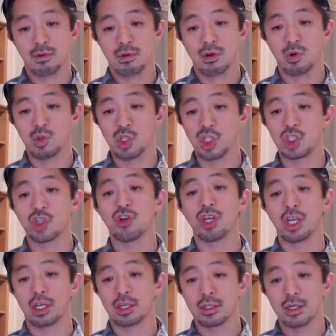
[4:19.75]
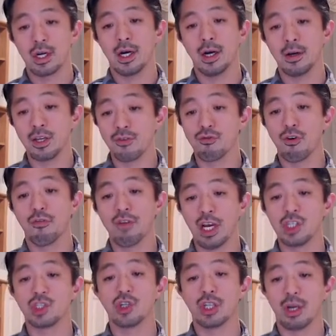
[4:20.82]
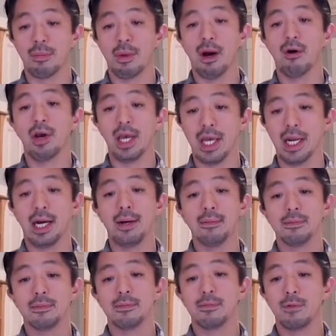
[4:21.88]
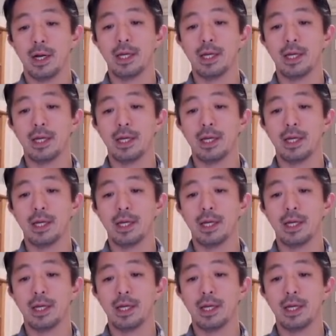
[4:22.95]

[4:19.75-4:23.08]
conditioning uh, information about eta right?